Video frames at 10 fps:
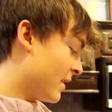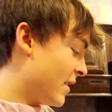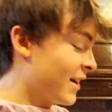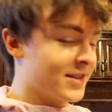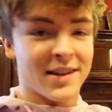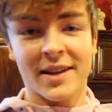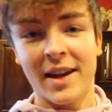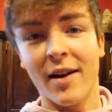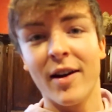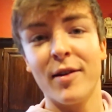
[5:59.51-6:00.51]
Yes,
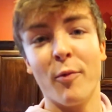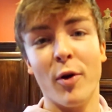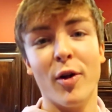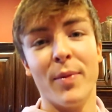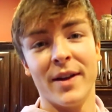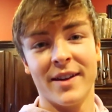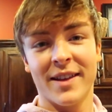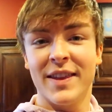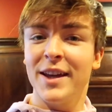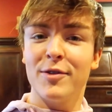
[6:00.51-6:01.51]
Garen
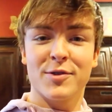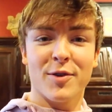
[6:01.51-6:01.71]
Wilbin. Thank you